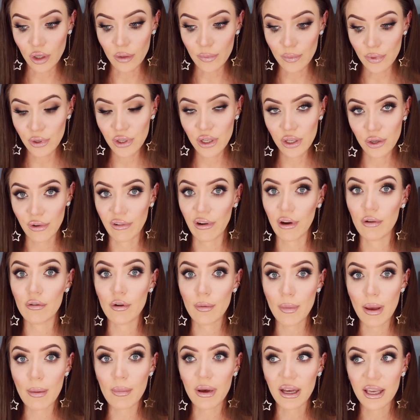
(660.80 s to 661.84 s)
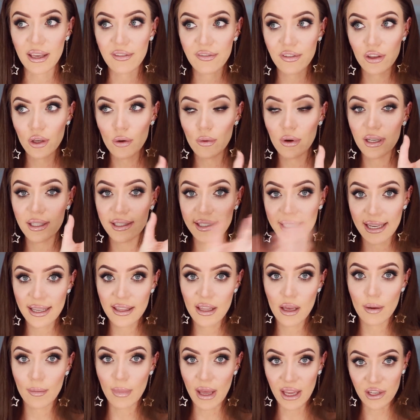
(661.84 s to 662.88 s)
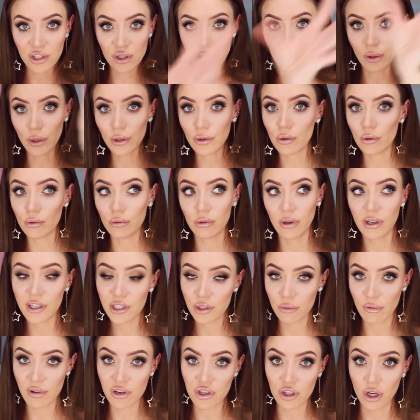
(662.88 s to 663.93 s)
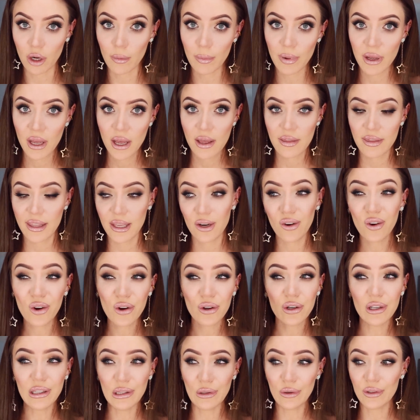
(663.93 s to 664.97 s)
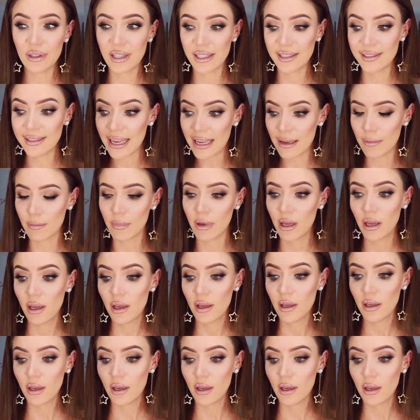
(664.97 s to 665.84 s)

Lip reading: to a beauty guru, remember, if you were to see them at your local grocery shop, they're not going to look the same